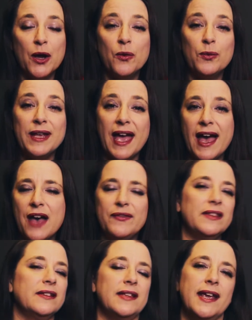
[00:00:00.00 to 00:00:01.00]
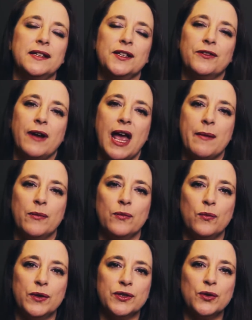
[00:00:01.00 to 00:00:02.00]
we have in this hexagram
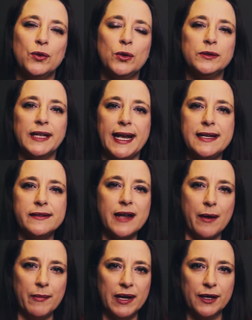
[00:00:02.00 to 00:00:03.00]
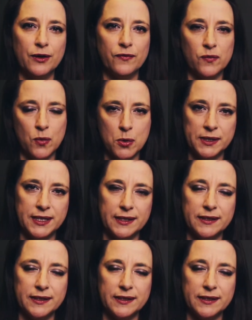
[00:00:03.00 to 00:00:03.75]
what's called a doubling of water.